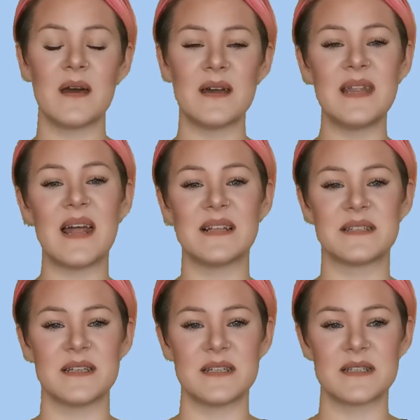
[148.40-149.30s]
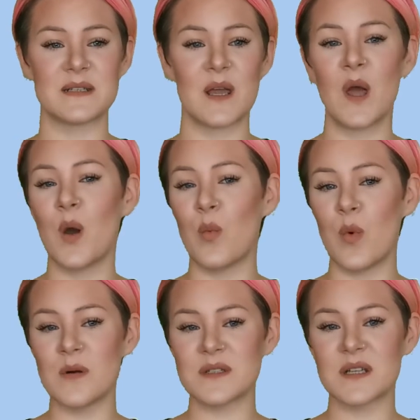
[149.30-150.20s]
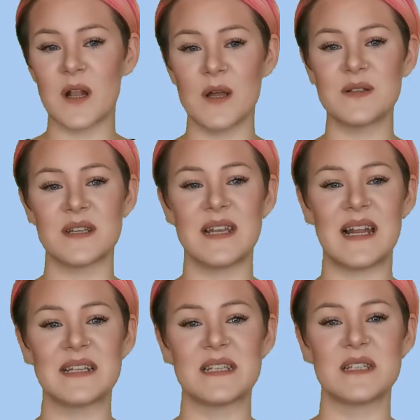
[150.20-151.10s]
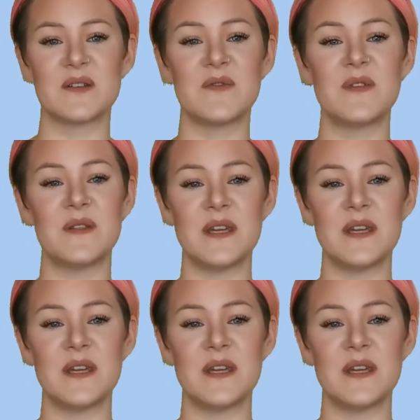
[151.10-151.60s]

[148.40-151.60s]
Analysis. What close analysis of